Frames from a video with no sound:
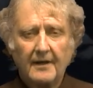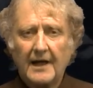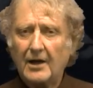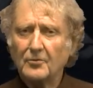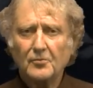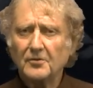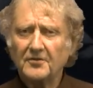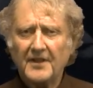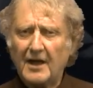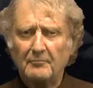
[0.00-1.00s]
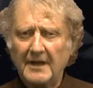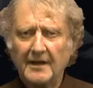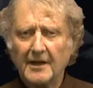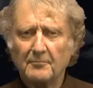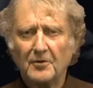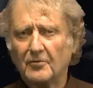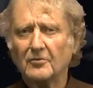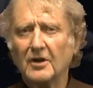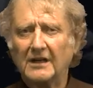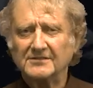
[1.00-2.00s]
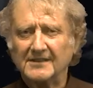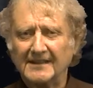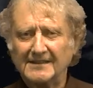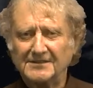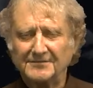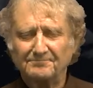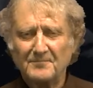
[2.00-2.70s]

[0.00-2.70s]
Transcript: How cool is that, making up your own constellation?